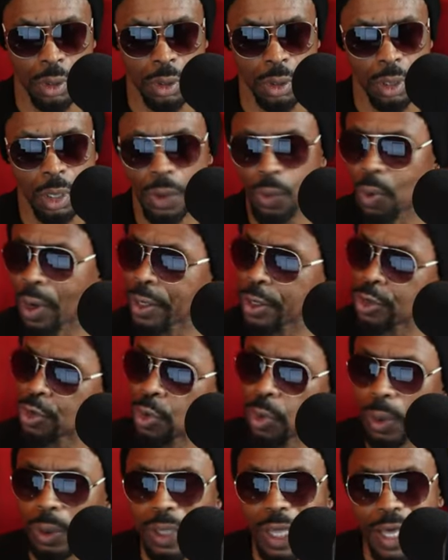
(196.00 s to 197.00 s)
Where do you
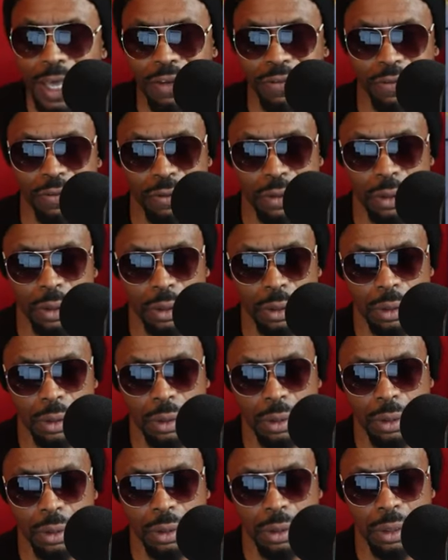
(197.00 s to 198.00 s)
live?
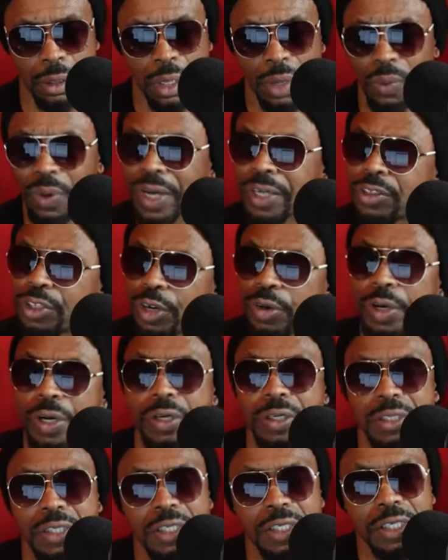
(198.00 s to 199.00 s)
What is your
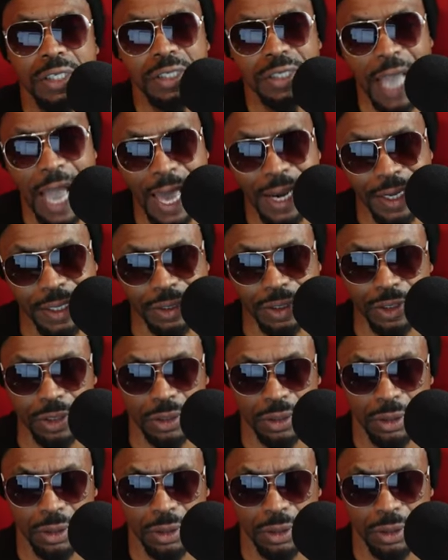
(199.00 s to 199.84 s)
status?